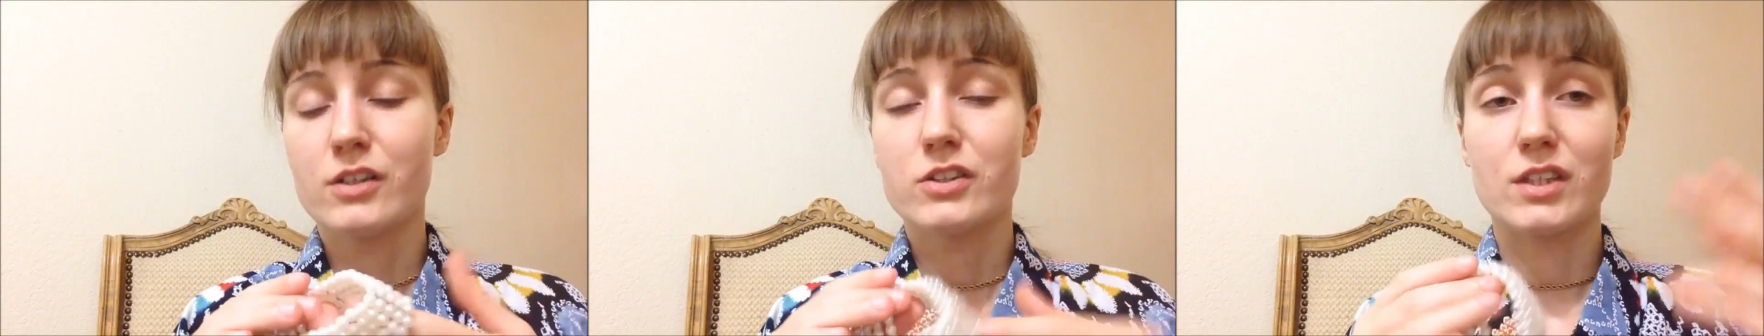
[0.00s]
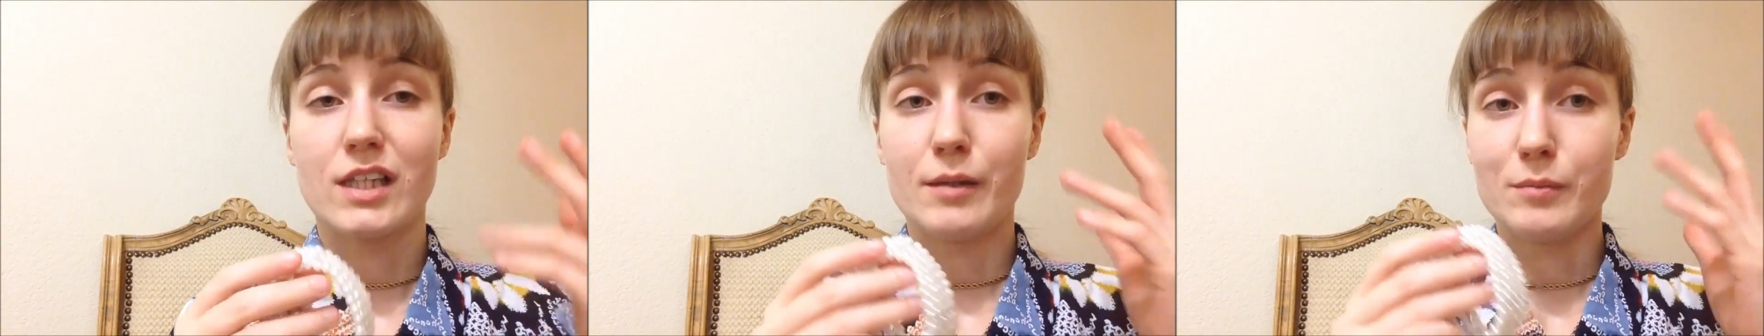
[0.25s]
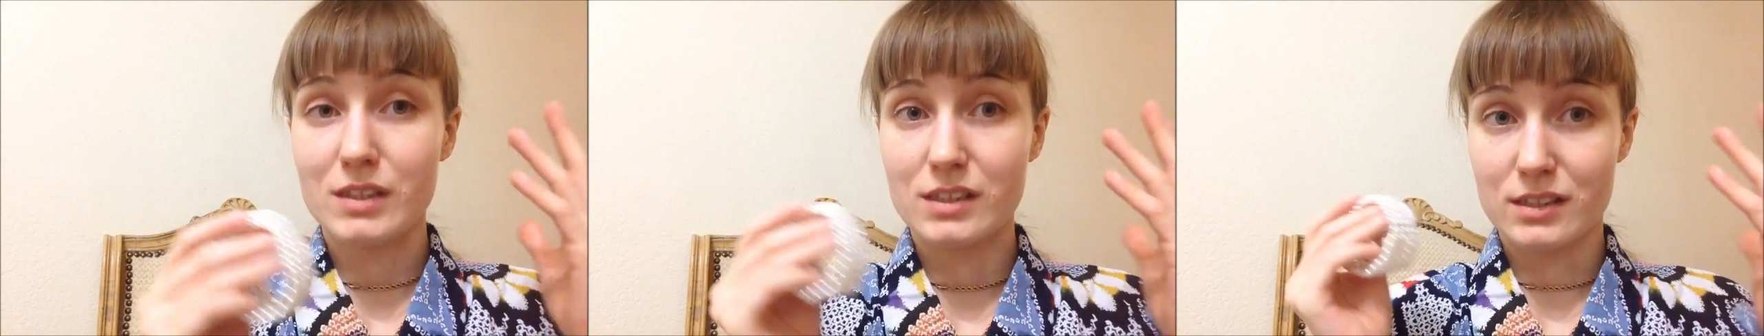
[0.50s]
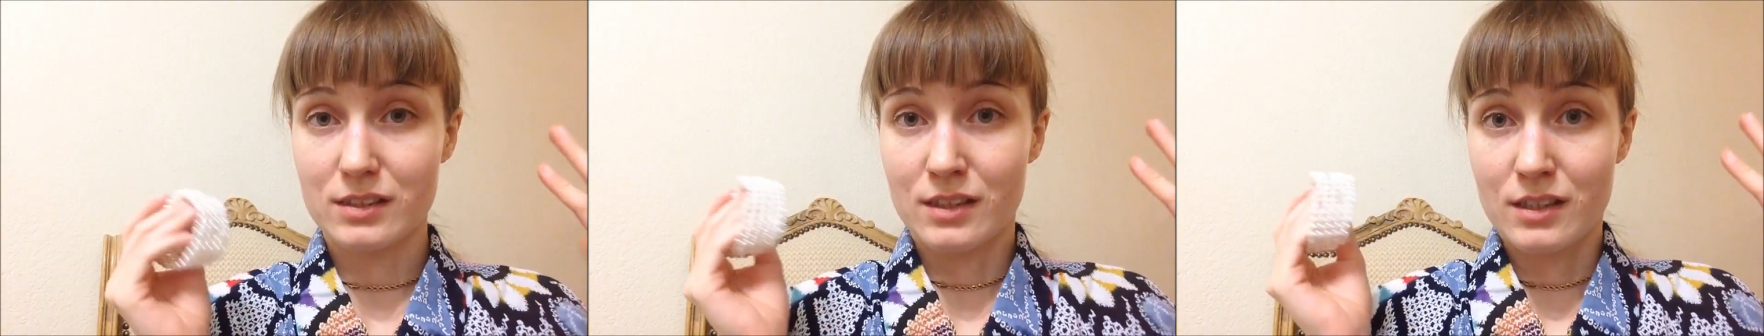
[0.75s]
So that
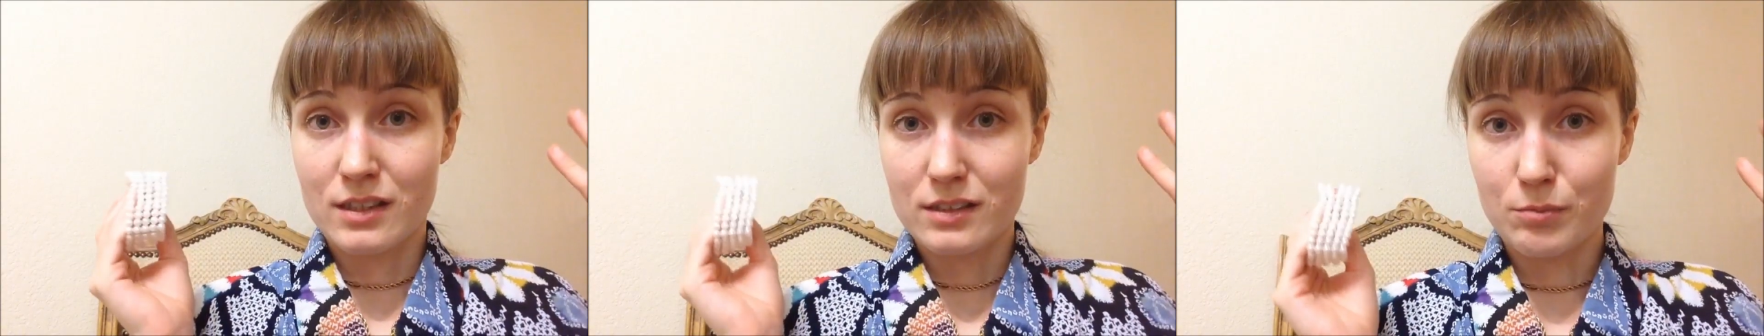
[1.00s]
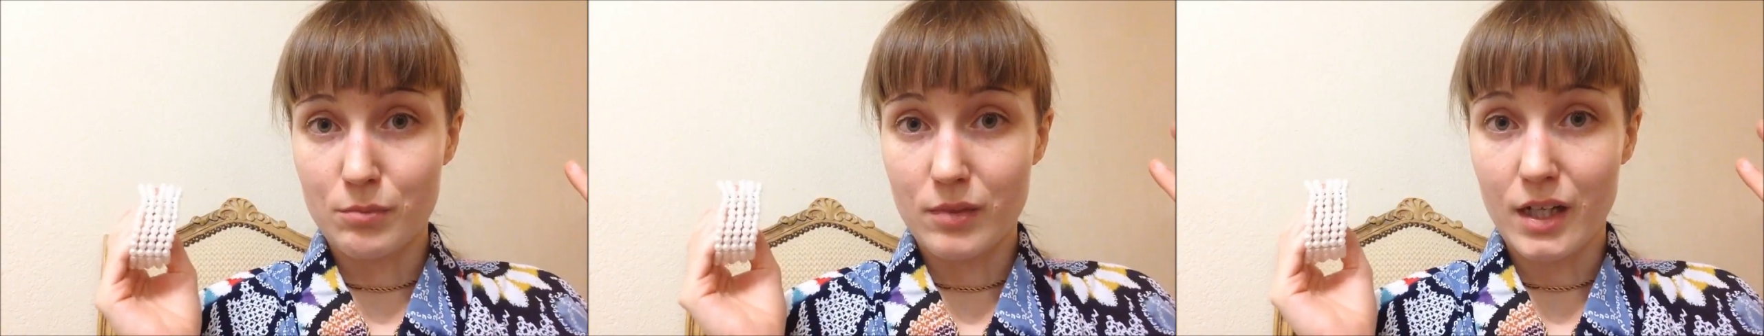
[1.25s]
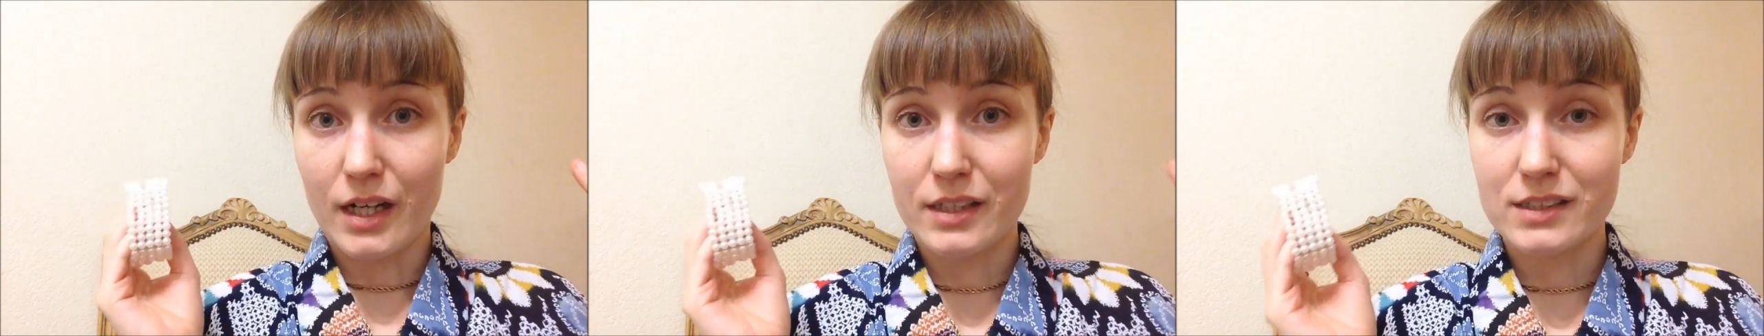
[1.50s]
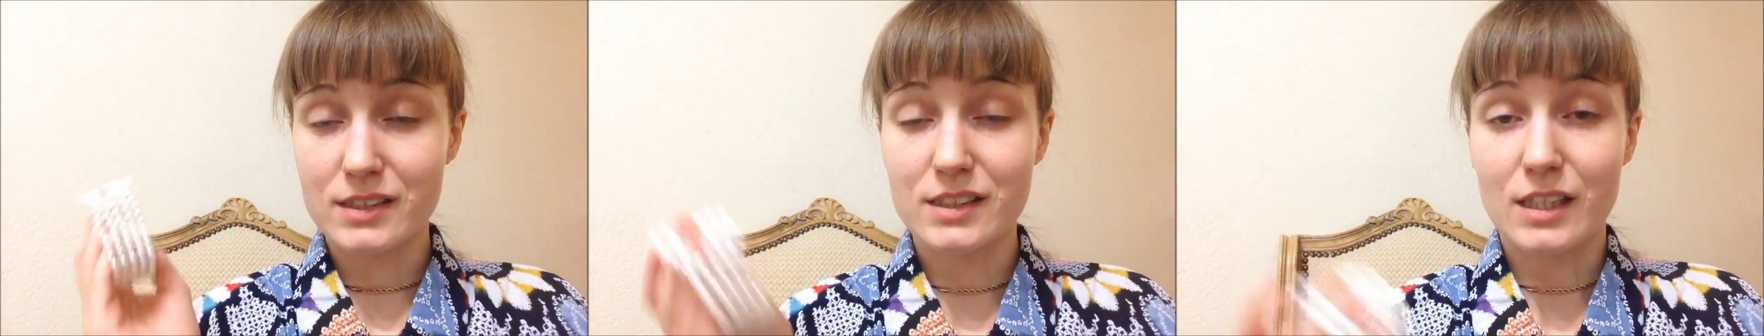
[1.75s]
means
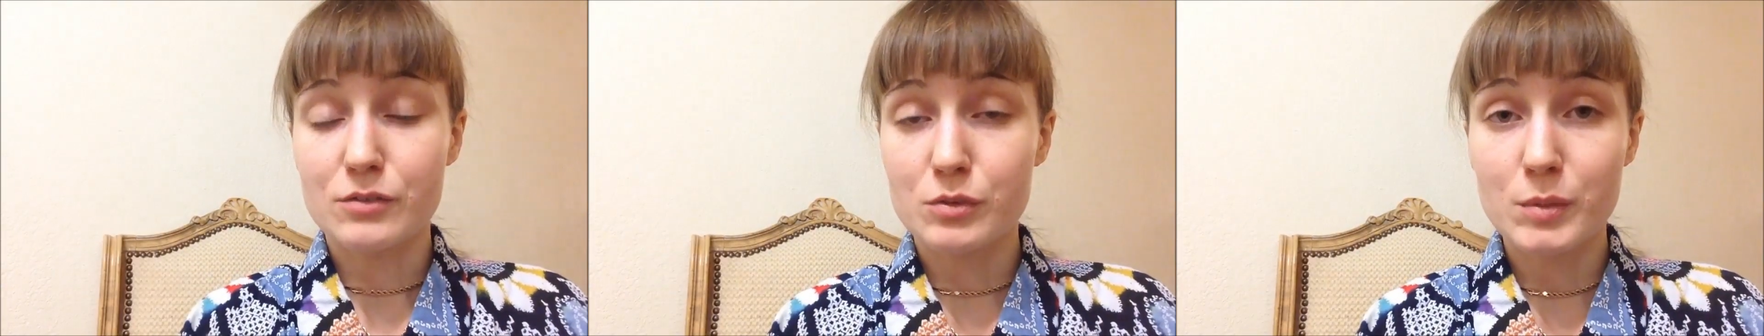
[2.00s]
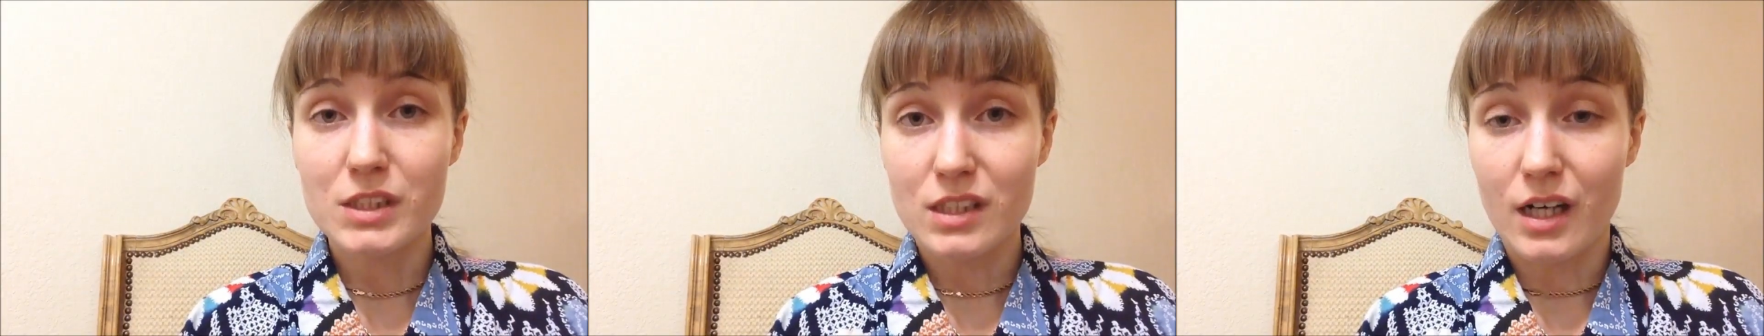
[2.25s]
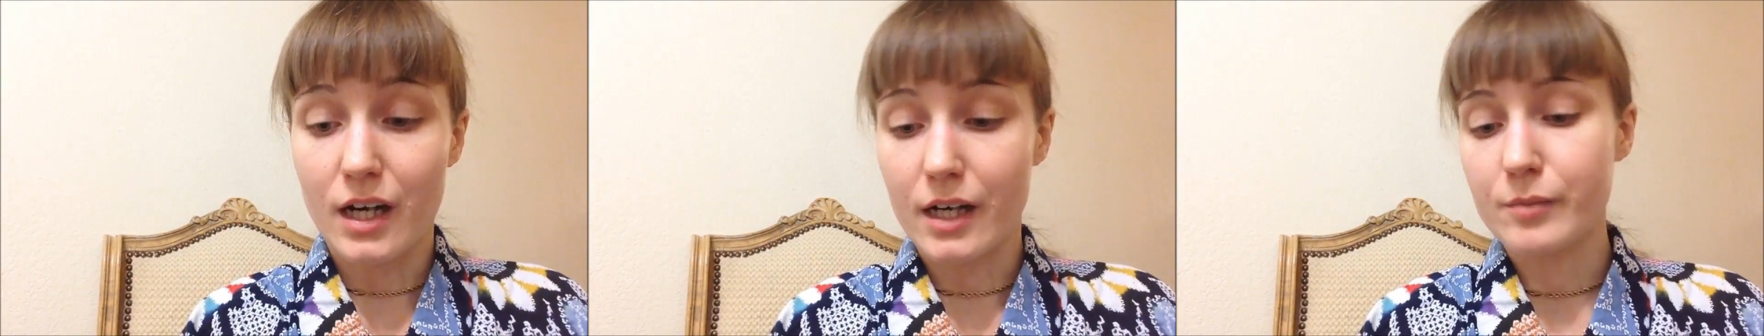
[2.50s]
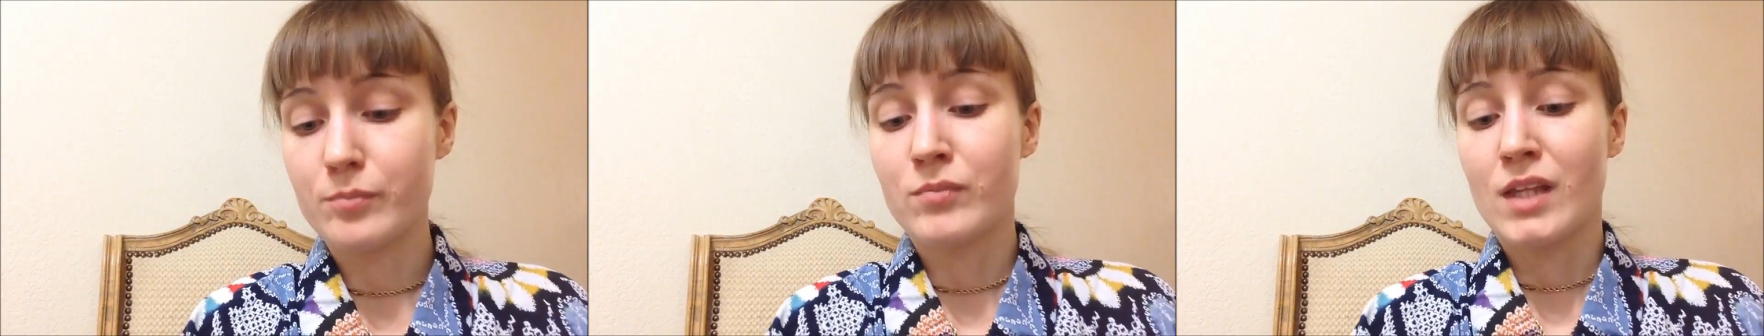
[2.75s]
it saves me
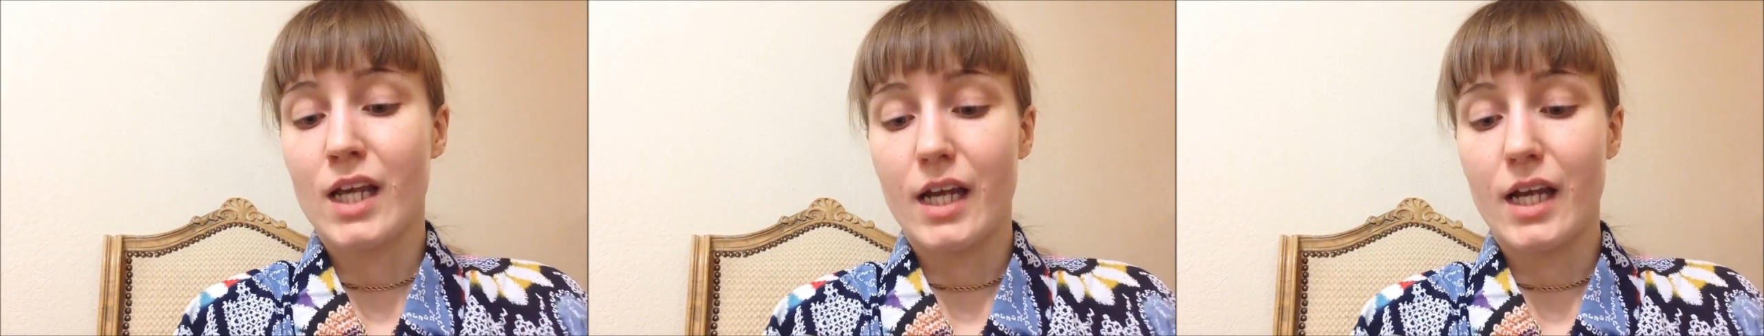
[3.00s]
time,